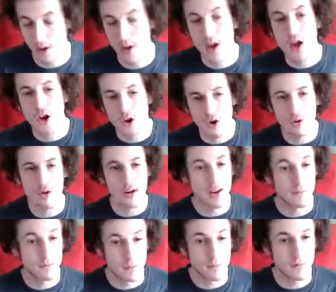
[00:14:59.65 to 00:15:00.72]
But you're going
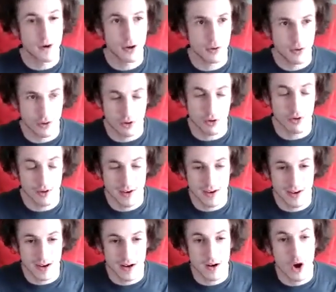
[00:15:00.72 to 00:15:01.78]
to have to figure they're going
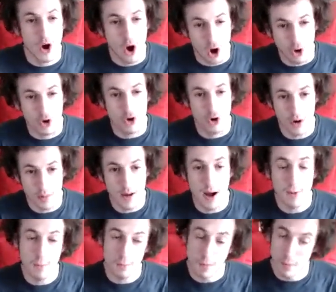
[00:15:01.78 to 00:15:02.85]
to need a good
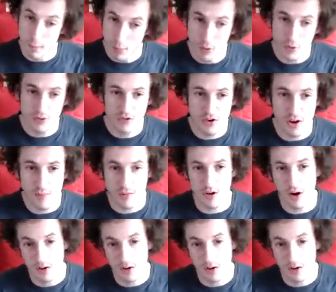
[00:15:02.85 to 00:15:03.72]
amount from both James